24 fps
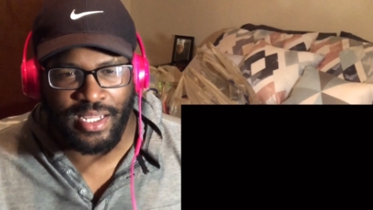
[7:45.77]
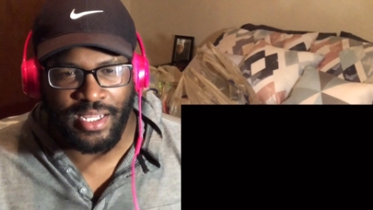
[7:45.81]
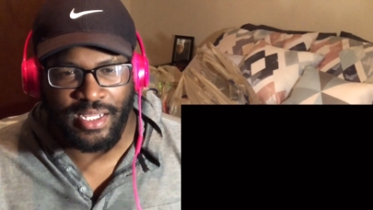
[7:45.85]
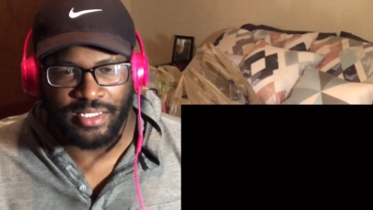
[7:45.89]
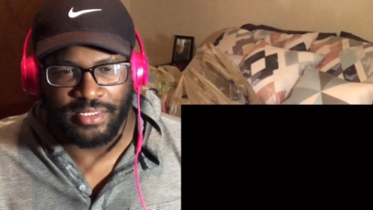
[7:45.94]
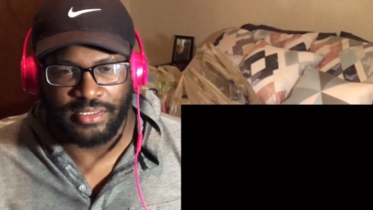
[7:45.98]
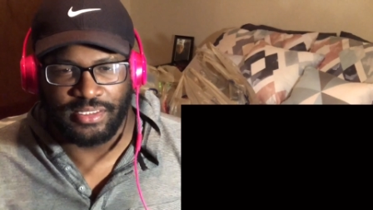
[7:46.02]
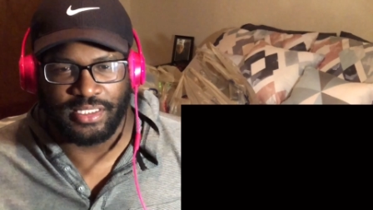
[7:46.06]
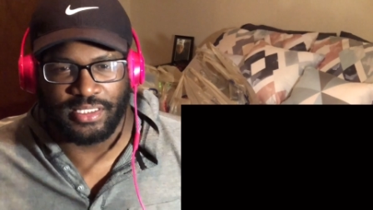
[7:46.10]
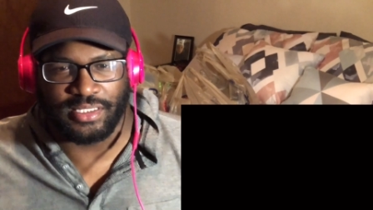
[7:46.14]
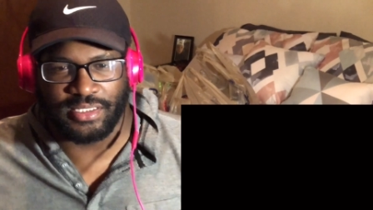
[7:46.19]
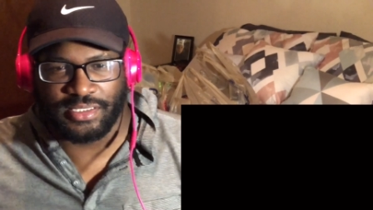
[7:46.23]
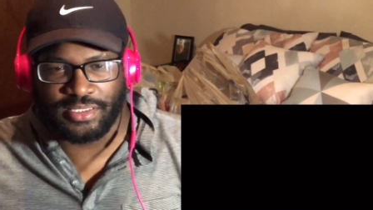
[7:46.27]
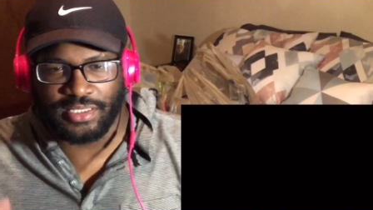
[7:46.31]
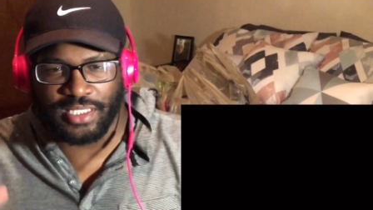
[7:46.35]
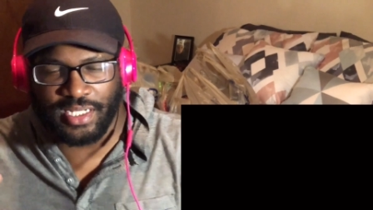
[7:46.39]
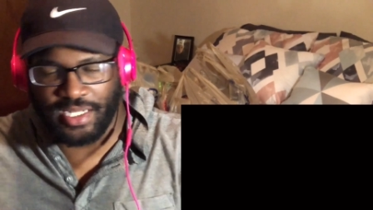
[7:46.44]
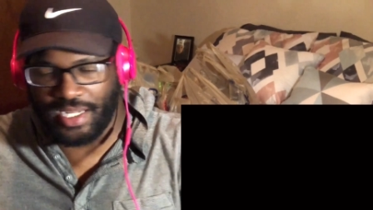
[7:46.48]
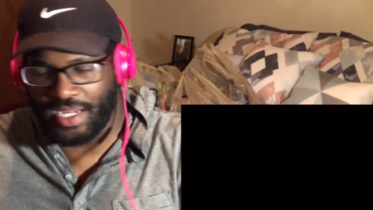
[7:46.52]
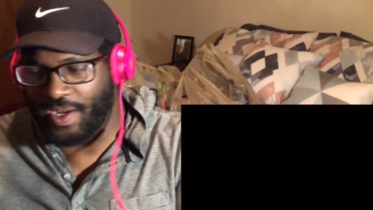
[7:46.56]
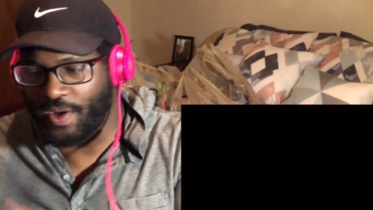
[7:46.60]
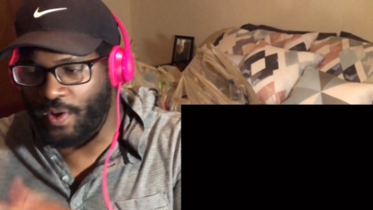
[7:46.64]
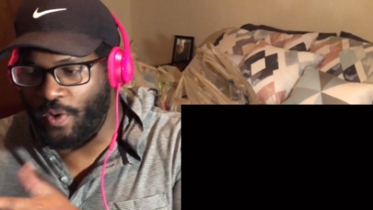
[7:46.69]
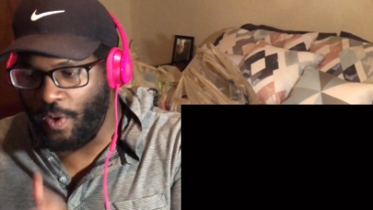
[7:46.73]
just
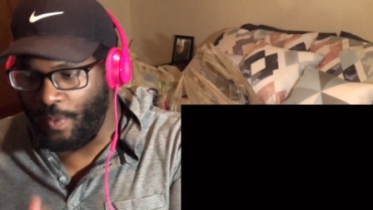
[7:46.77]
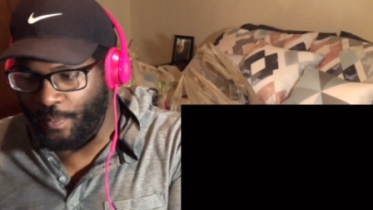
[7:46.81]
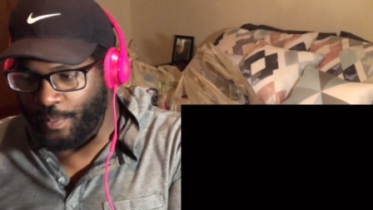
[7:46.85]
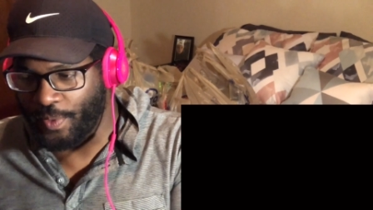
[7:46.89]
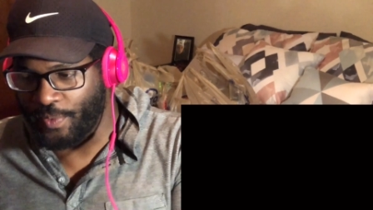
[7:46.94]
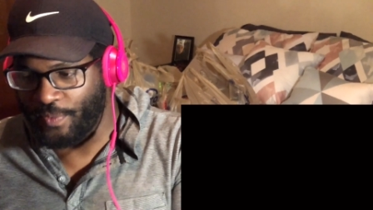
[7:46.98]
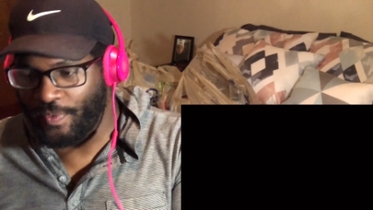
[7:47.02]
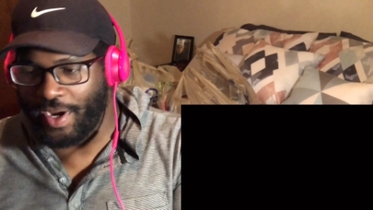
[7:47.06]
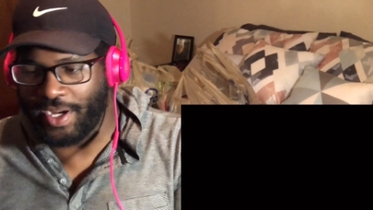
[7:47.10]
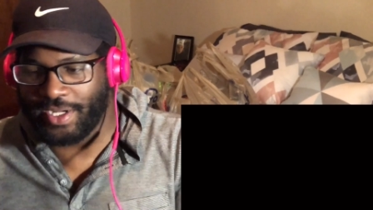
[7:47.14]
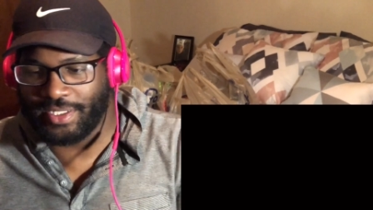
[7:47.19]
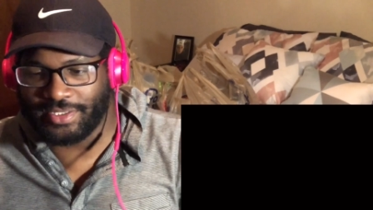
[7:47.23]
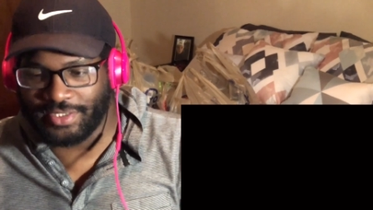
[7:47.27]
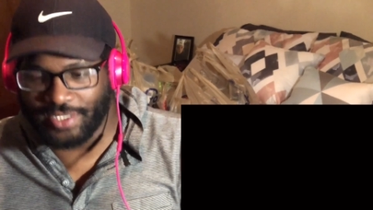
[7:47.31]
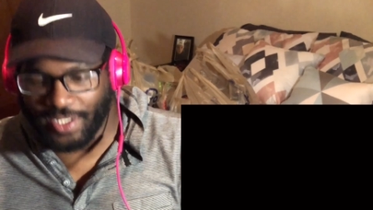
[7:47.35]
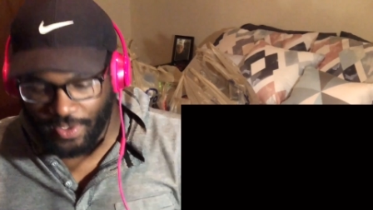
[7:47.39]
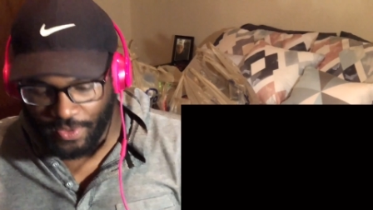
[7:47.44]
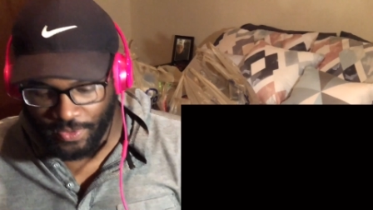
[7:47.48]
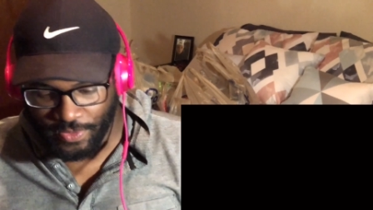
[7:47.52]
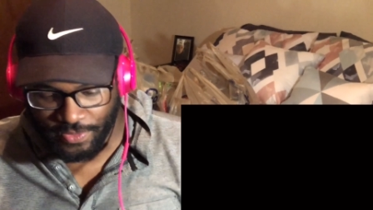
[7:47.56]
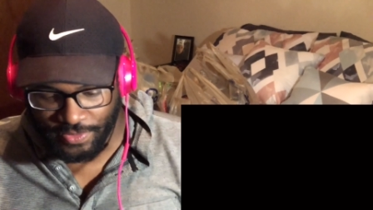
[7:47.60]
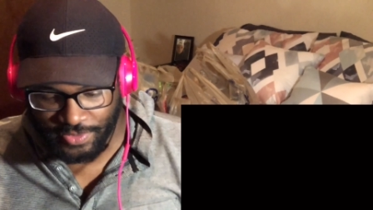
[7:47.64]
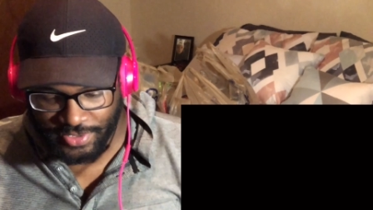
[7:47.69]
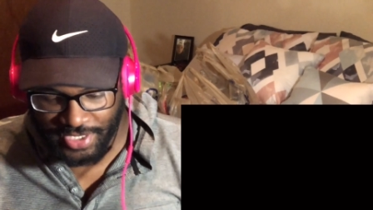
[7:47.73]
incorporate
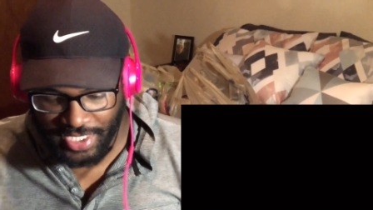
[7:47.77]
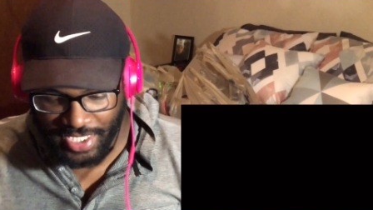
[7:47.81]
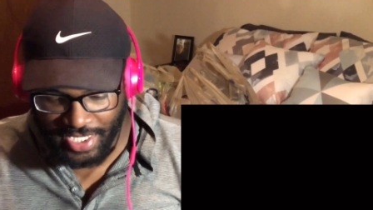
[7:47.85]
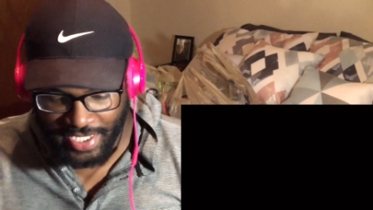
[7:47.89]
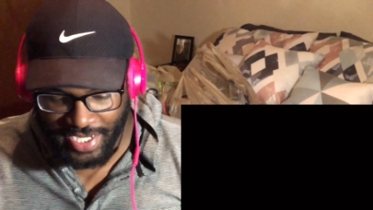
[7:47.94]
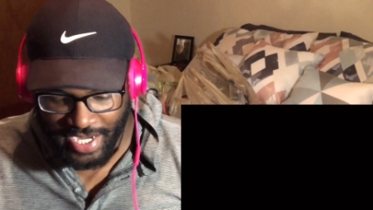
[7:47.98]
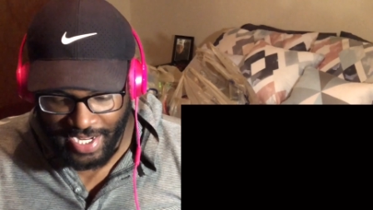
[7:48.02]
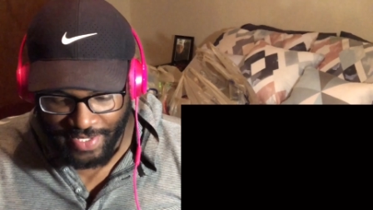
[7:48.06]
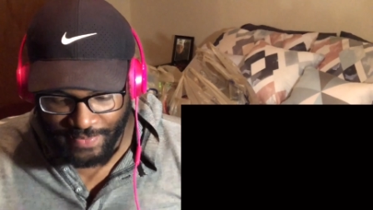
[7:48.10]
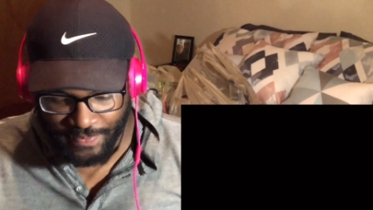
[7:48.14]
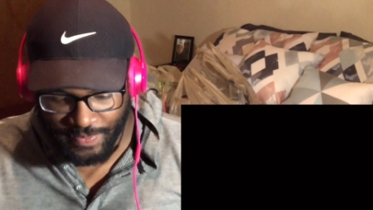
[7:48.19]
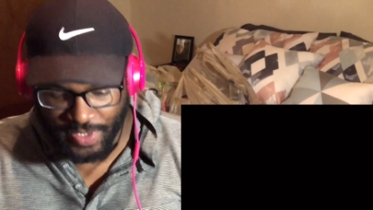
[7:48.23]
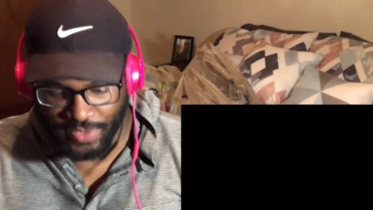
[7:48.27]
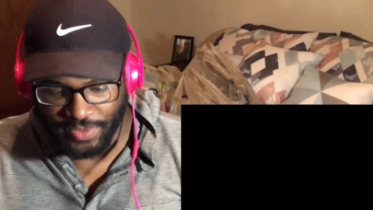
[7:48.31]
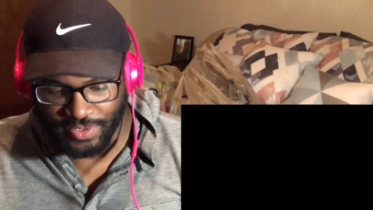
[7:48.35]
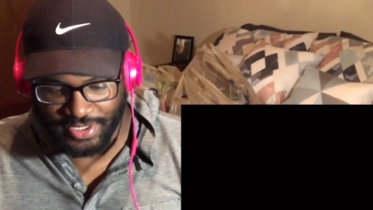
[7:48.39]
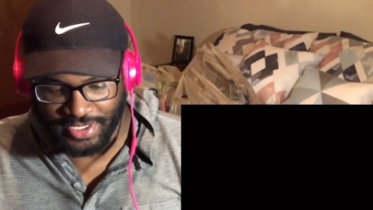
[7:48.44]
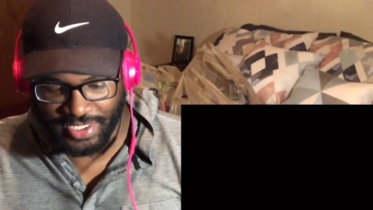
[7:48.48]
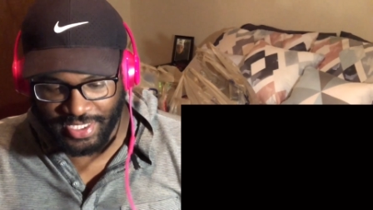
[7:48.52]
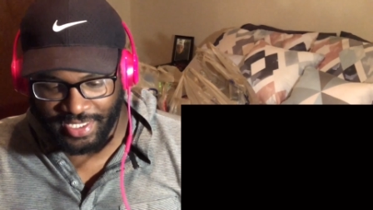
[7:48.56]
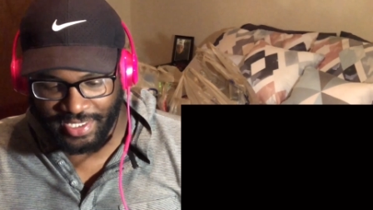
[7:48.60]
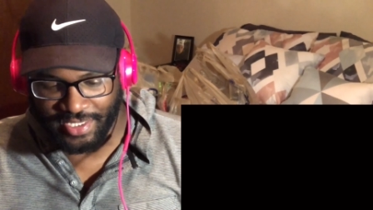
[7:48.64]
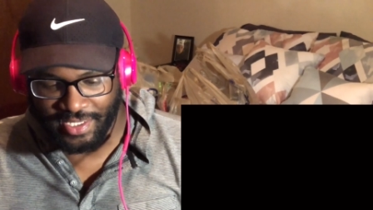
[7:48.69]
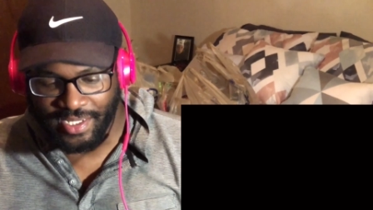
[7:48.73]
those in their
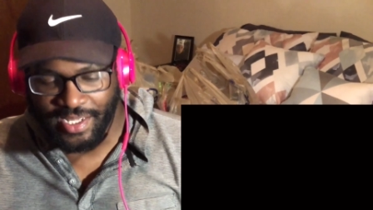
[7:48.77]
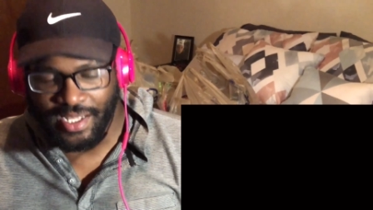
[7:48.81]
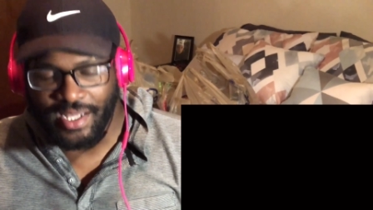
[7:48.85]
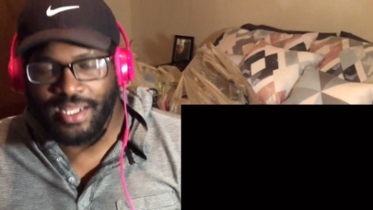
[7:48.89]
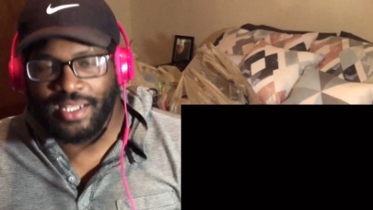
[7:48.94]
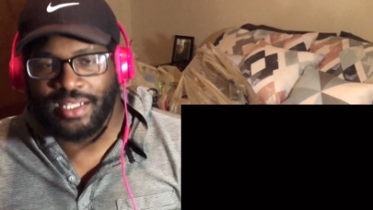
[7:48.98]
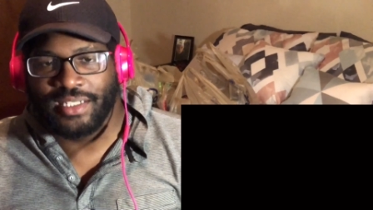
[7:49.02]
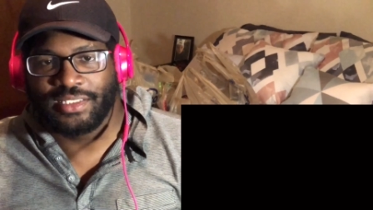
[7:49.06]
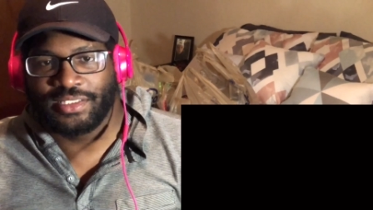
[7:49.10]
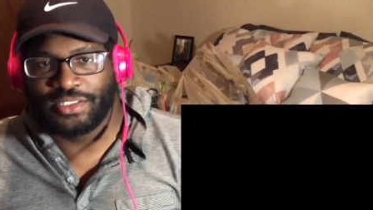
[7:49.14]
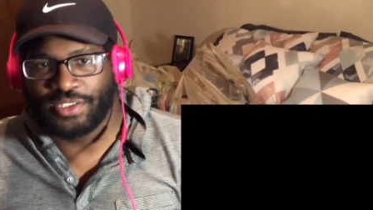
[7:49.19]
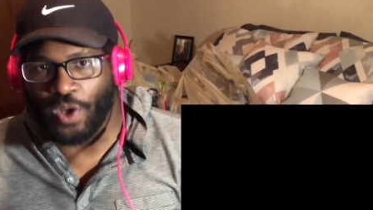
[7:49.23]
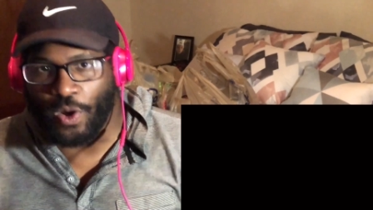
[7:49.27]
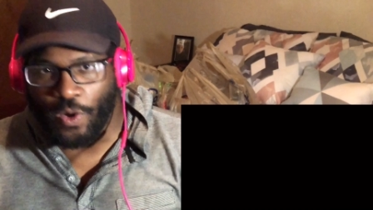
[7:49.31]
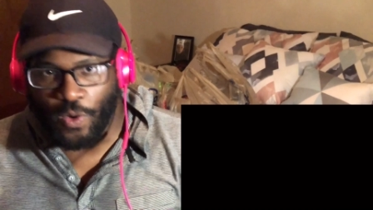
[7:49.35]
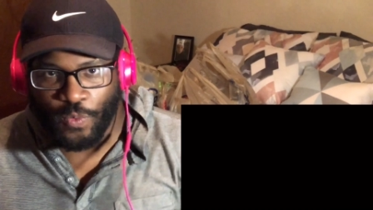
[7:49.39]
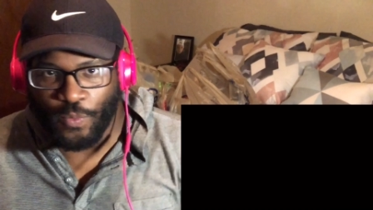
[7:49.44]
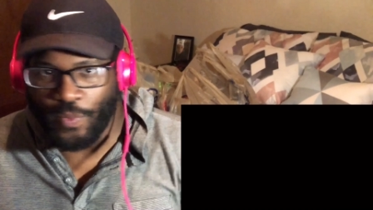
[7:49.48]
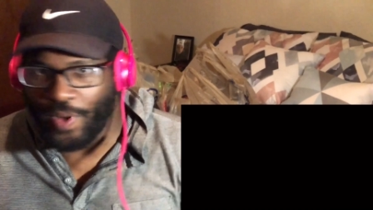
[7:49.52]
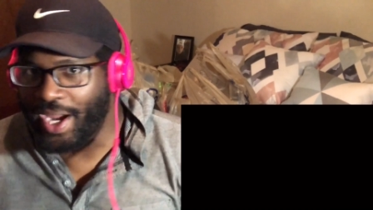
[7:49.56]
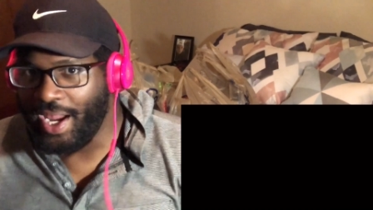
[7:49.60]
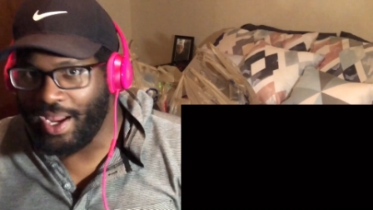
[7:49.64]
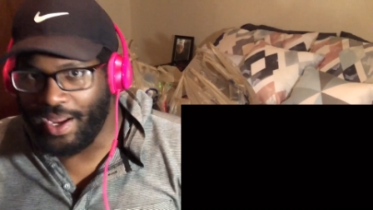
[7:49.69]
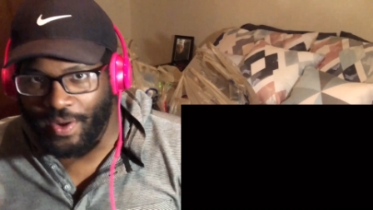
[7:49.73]
music so
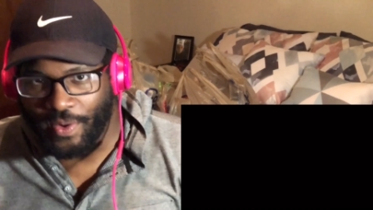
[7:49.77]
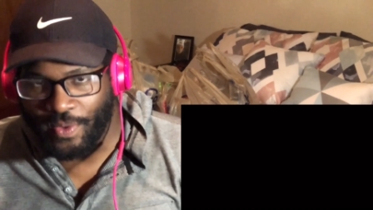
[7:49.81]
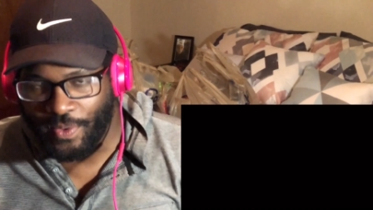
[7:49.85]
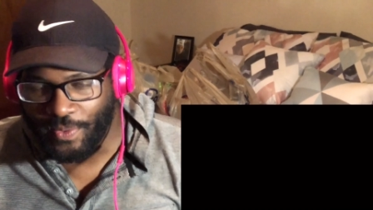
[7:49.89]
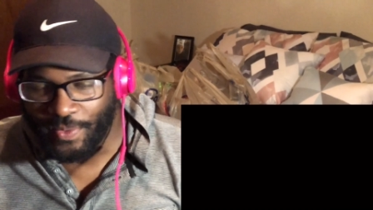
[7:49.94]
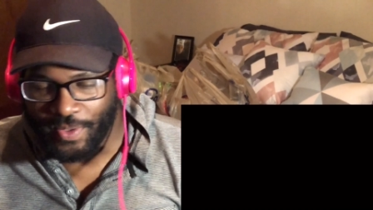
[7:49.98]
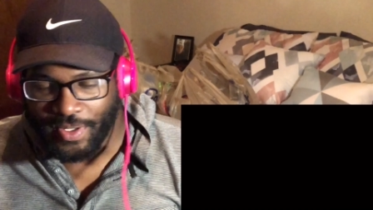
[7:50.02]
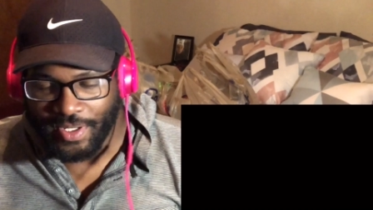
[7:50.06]
well.